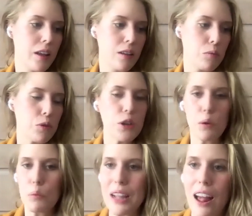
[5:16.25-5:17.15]

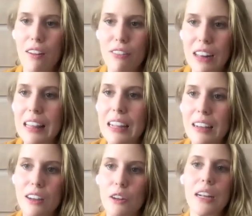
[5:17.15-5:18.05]
we have
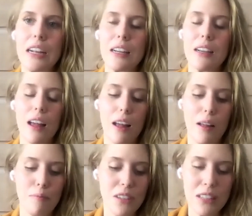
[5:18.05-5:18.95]
clean and green
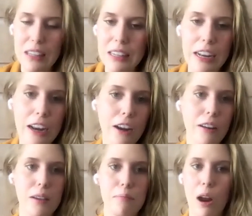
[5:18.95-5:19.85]

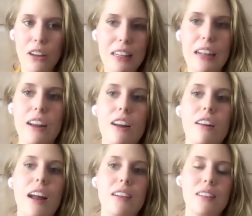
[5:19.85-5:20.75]
skincare and body care,
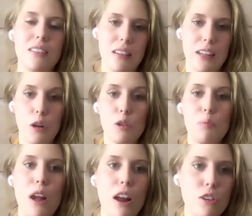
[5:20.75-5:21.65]
and it goes
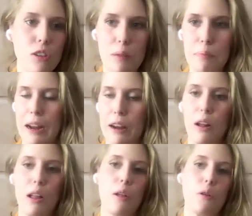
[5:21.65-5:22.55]
beyond just
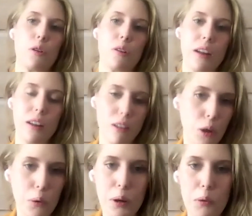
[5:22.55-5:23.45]
apparel or
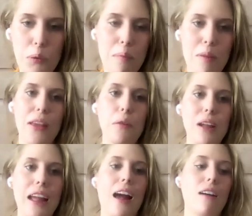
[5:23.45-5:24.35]
yoga equipment that we
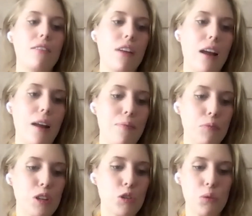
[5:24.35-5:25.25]
have.
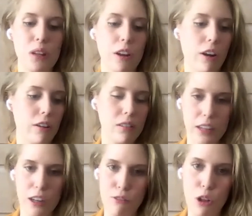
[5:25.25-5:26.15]
We truly are
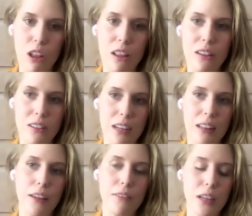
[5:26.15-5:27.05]
like a full holistic
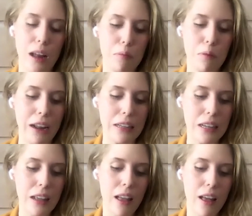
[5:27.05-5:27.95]
lifestyle brand.
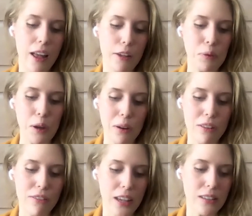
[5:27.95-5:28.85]
If we don't
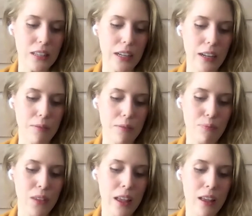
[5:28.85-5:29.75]
invest in
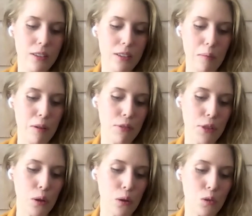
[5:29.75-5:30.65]
some of
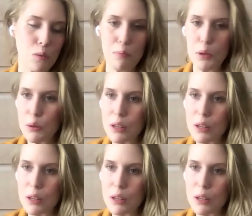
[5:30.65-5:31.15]
those beauty